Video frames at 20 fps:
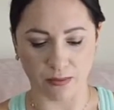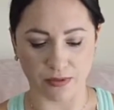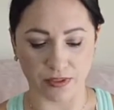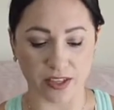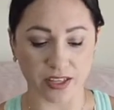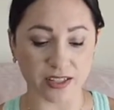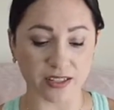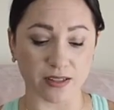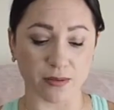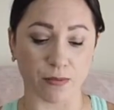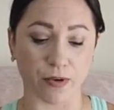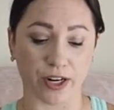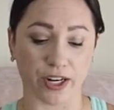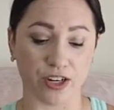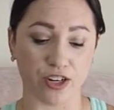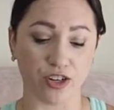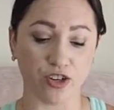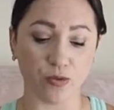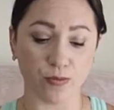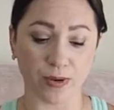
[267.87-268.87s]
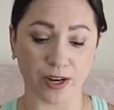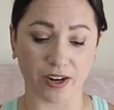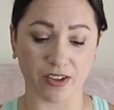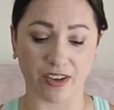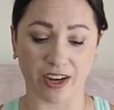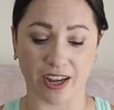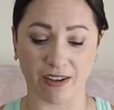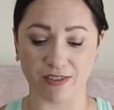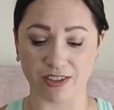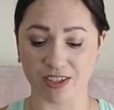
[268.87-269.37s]
This is a brand new pair that
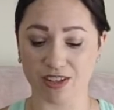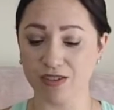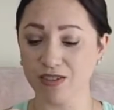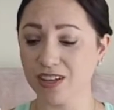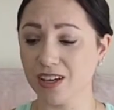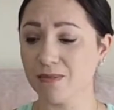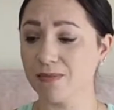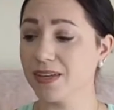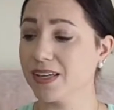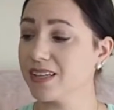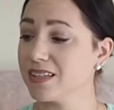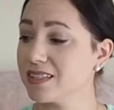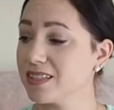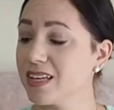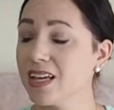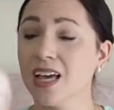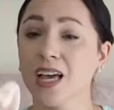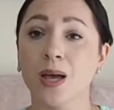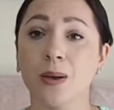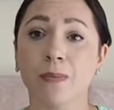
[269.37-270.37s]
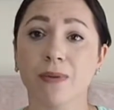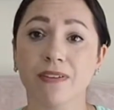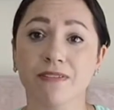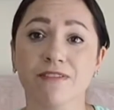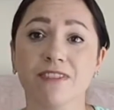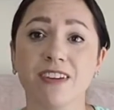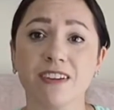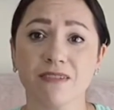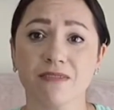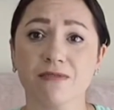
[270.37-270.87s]
I haven't sewn yet because my
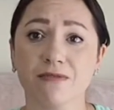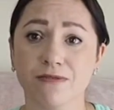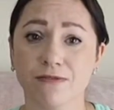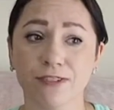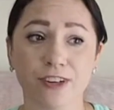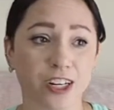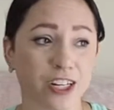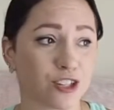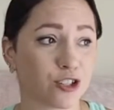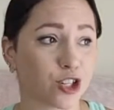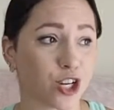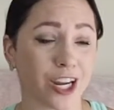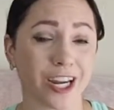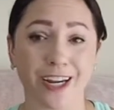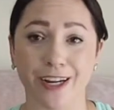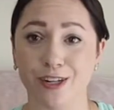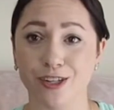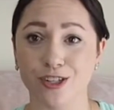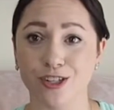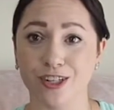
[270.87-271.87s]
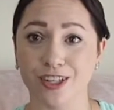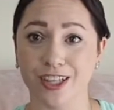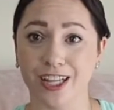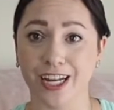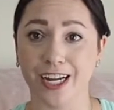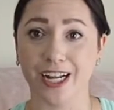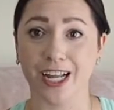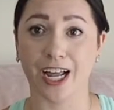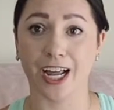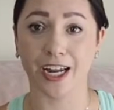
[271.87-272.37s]
feet freaking changed.
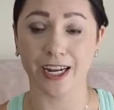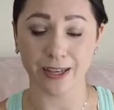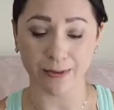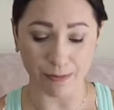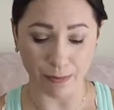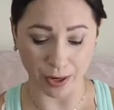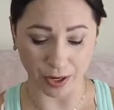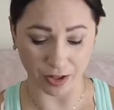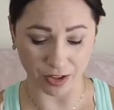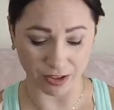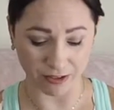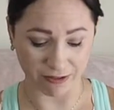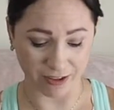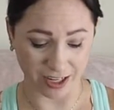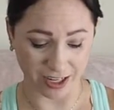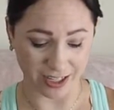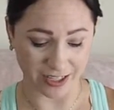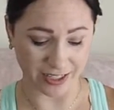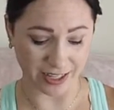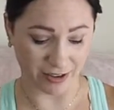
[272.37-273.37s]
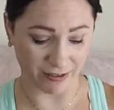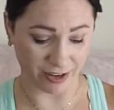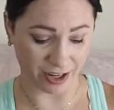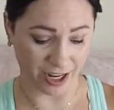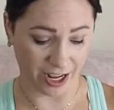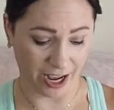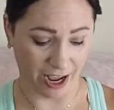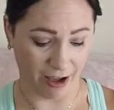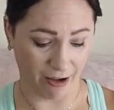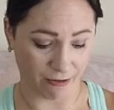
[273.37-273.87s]
Like, I can barely fit in a
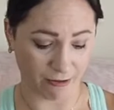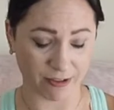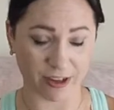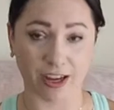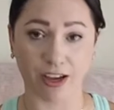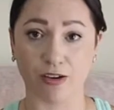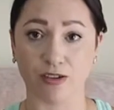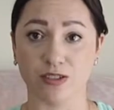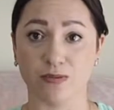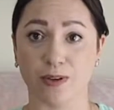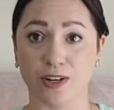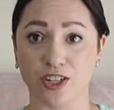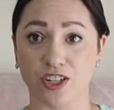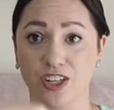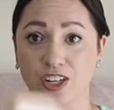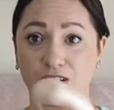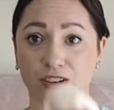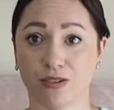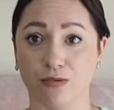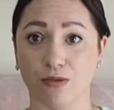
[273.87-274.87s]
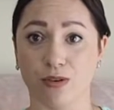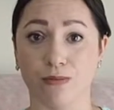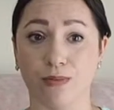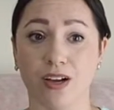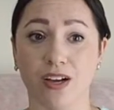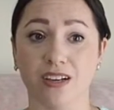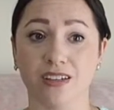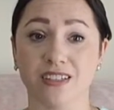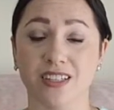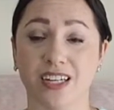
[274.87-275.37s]
7.5 now, especially in a 3
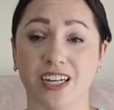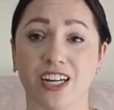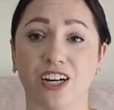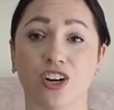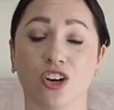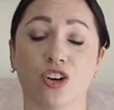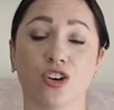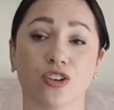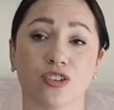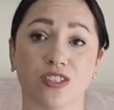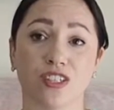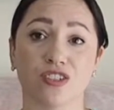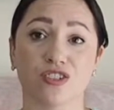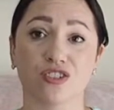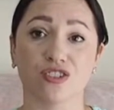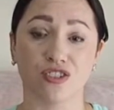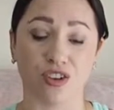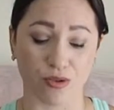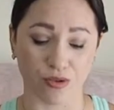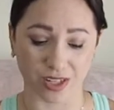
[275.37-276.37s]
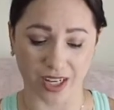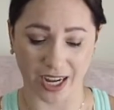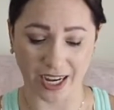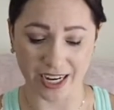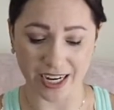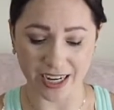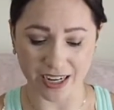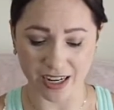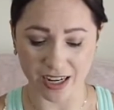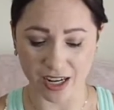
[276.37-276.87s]
box. Like, it hurts. It's so
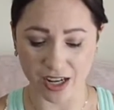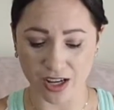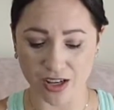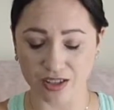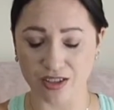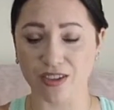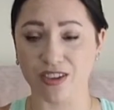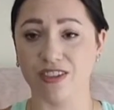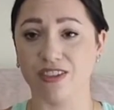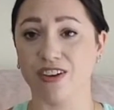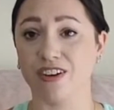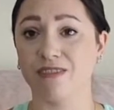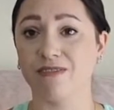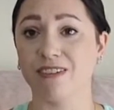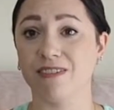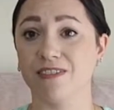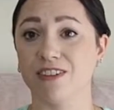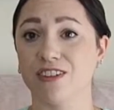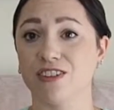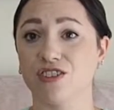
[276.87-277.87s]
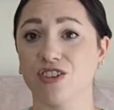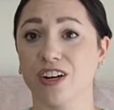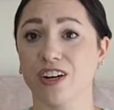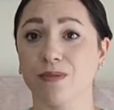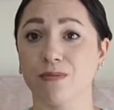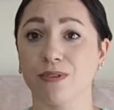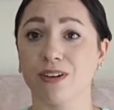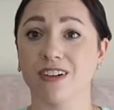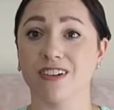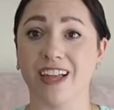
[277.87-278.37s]
tight. So the thought of even trying to
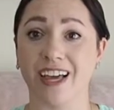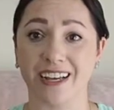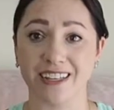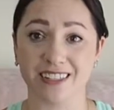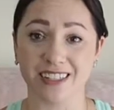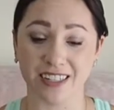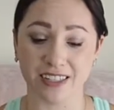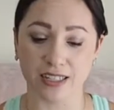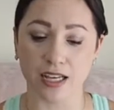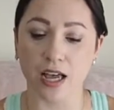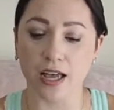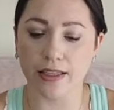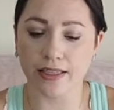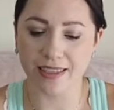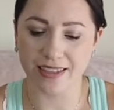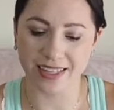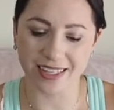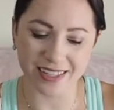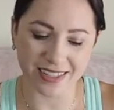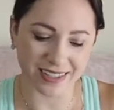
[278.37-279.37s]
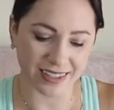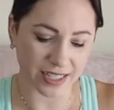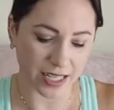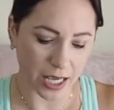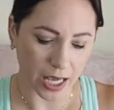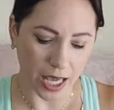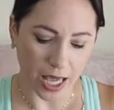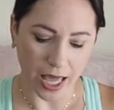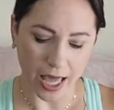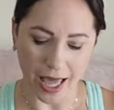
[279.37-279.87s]
put elastics on these,
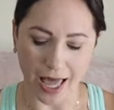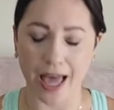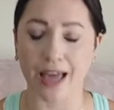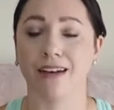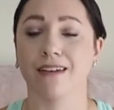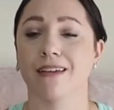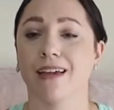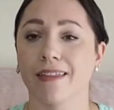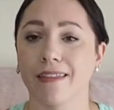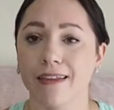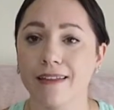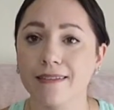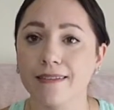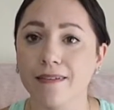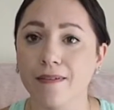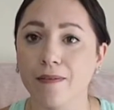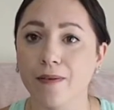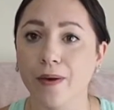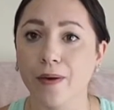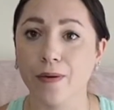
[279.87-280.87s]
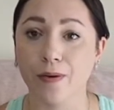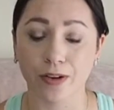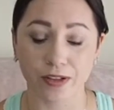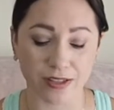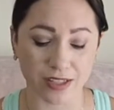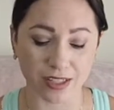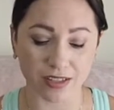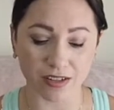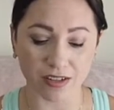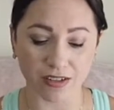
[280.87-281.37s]
I don't know how that's going to go. Because
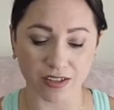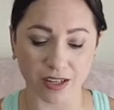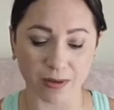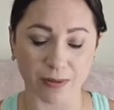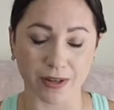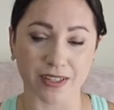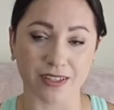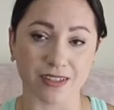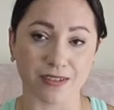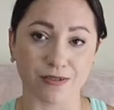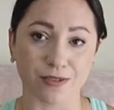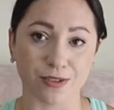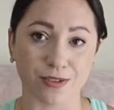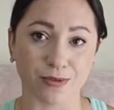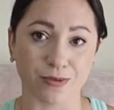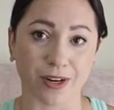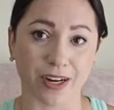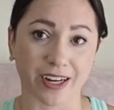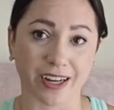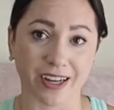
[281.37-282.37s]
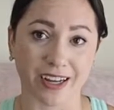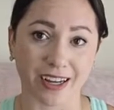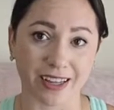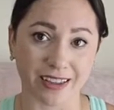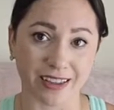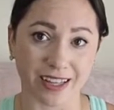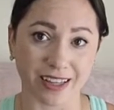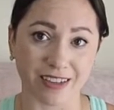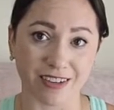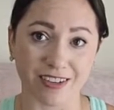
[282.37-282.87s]
these aren't like my Supples where I can
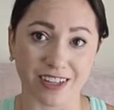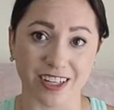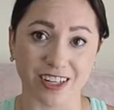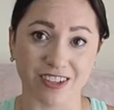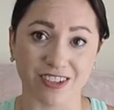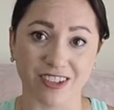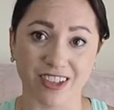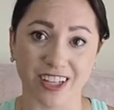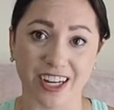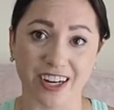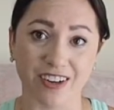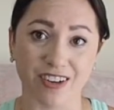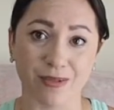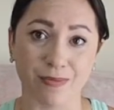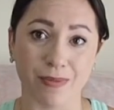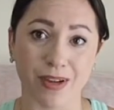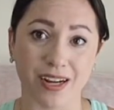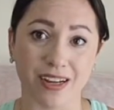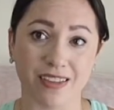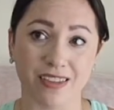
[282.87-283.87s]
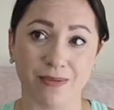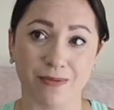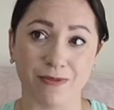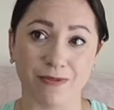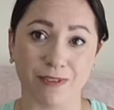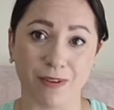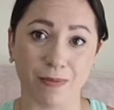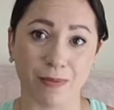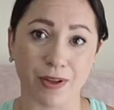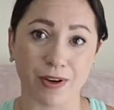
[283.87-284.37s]
cut that little inner layer to make them
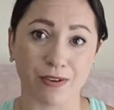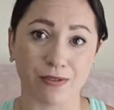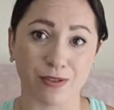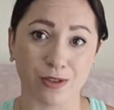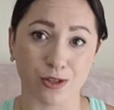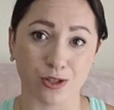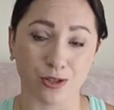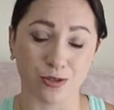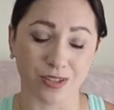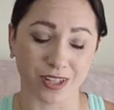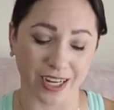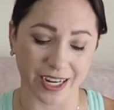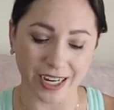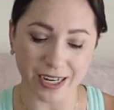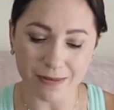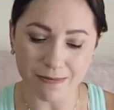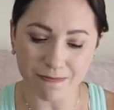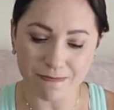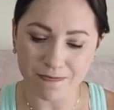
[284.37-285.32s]
fit better if they're too tight.